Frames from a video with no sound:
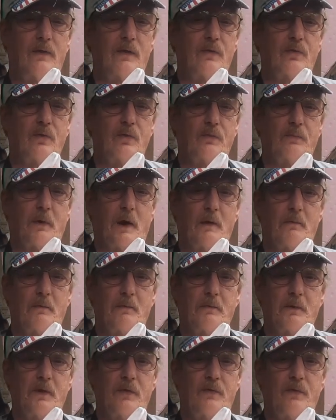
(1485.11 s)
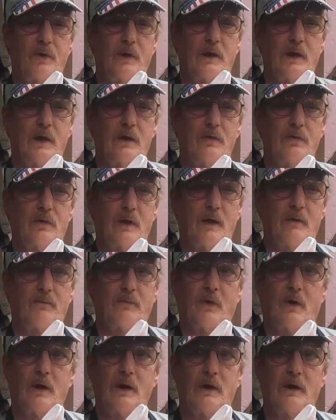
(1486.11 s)
This was probably 3 days
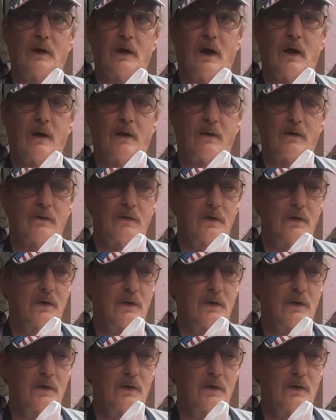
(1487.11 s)
after I got her.